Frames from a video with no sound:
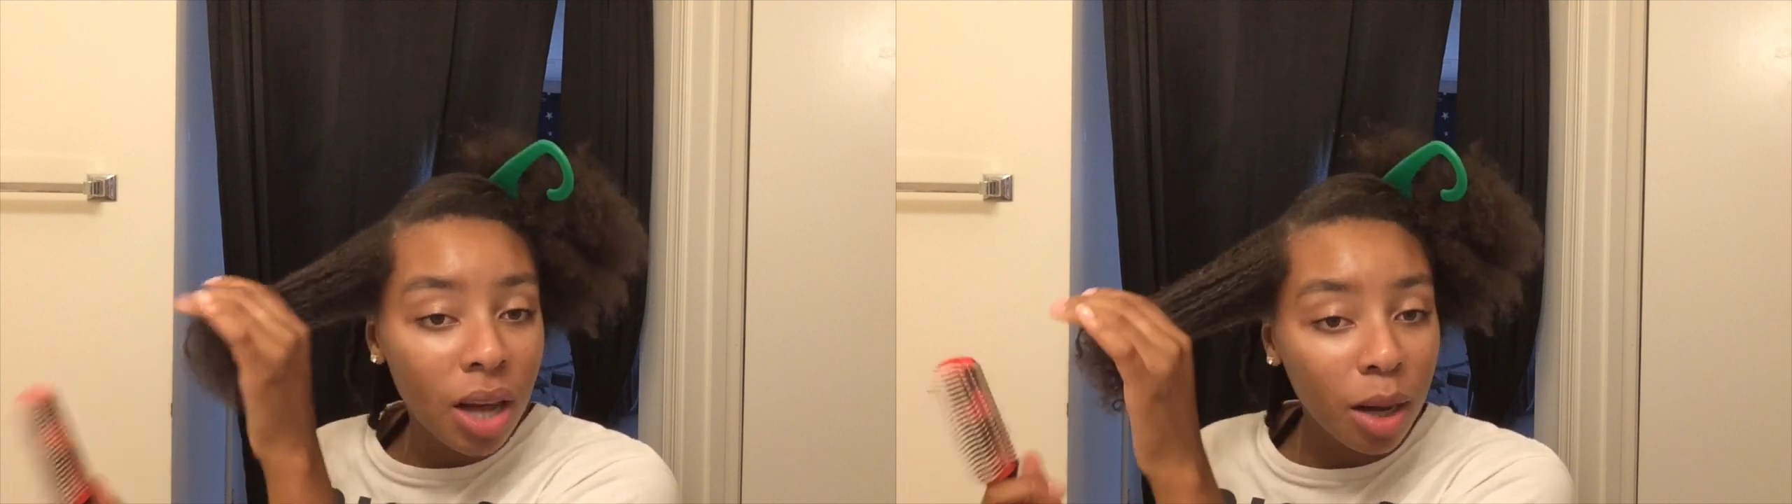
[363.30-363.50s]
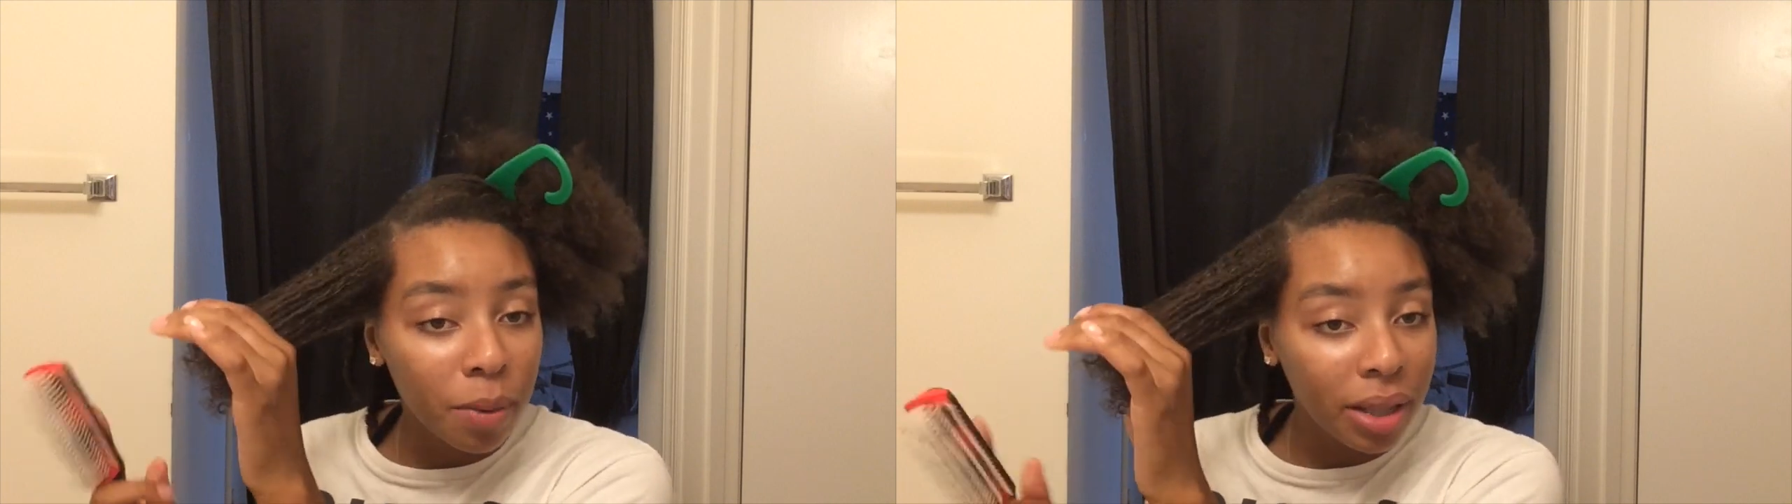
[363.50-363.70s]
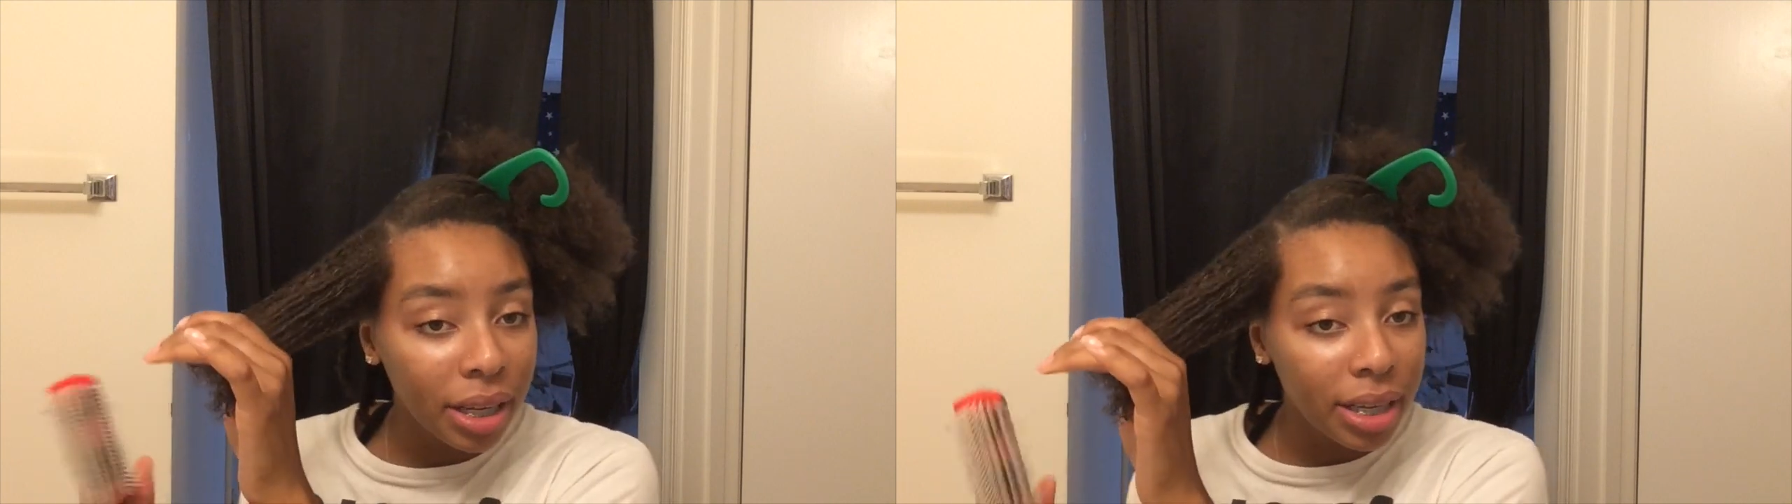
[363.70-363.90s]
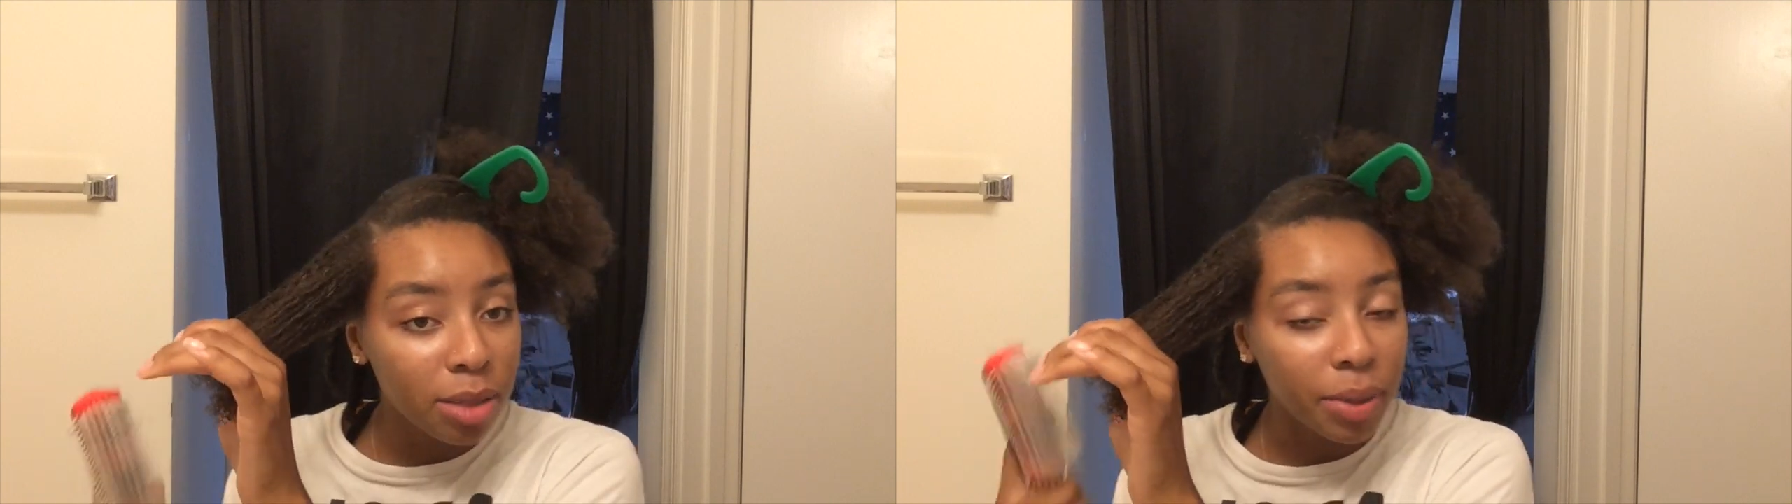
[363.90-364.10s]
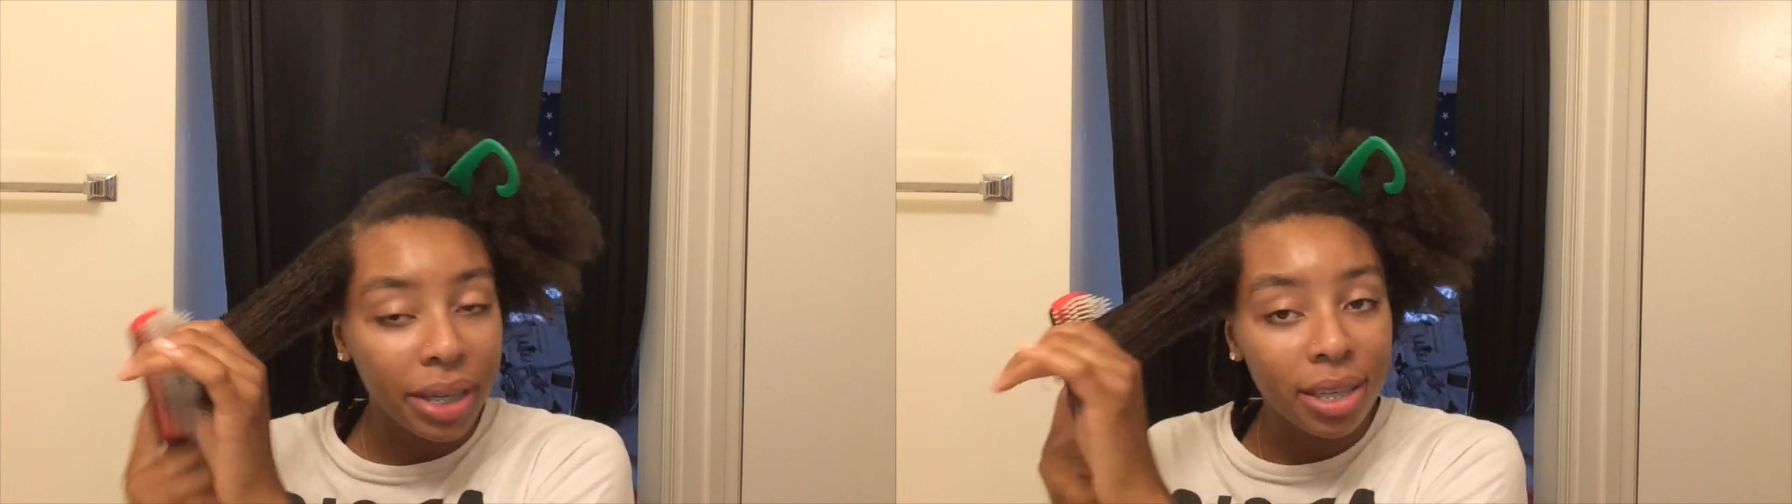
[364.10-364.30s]
talk about their
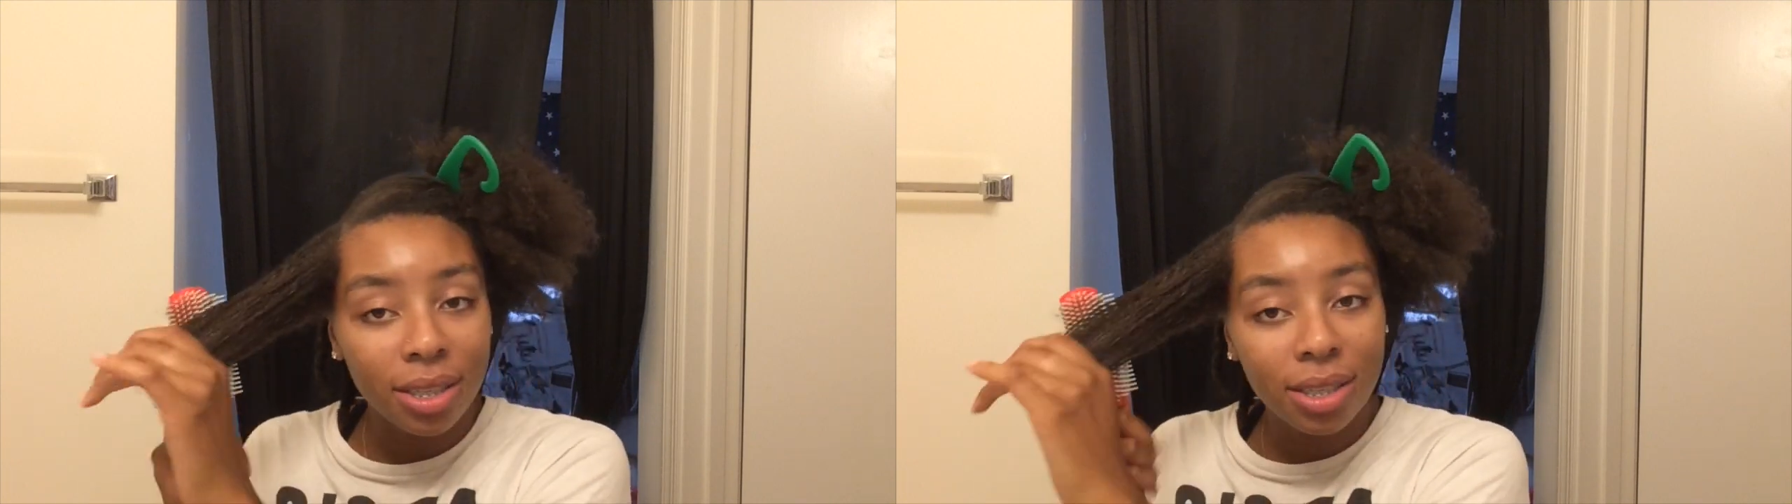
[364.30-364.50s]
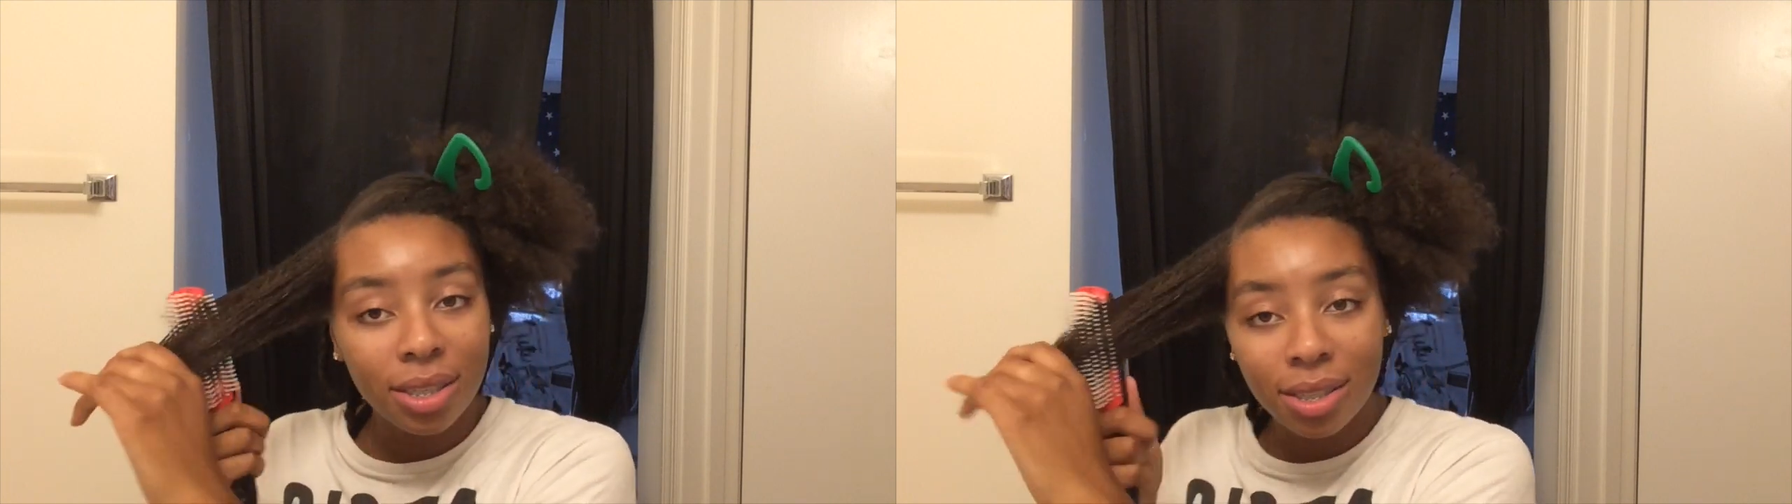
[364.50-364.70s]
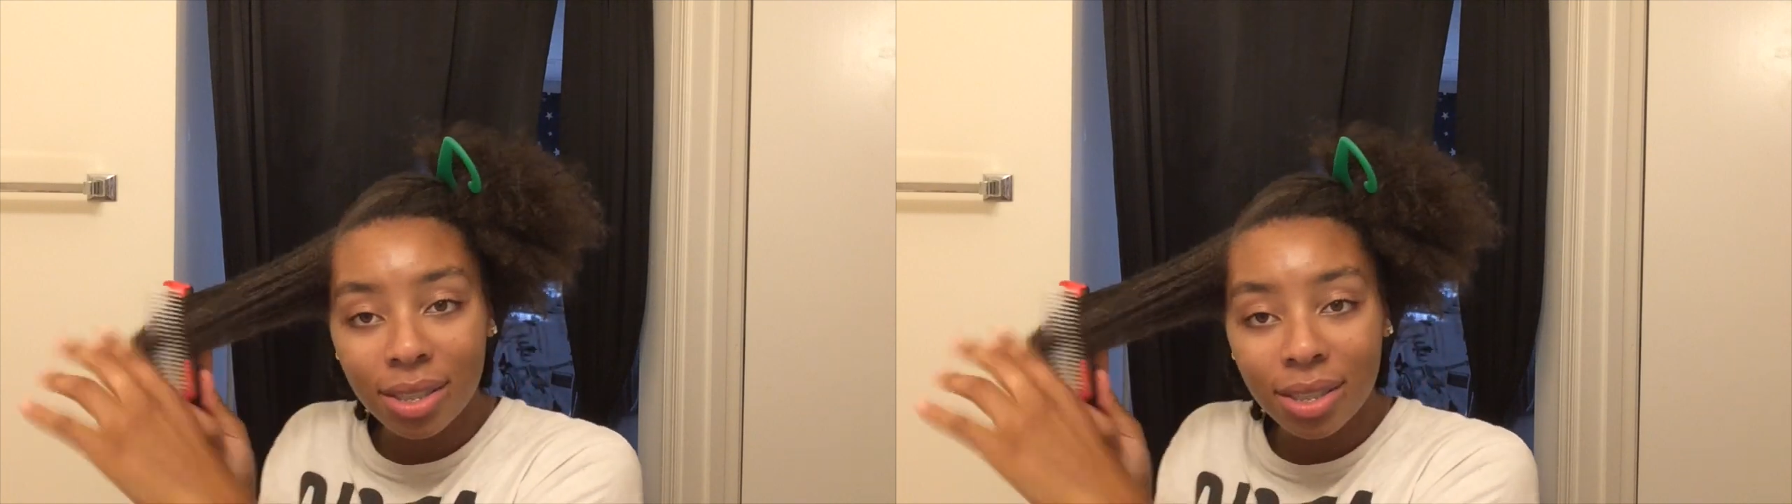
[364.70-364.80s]
experience.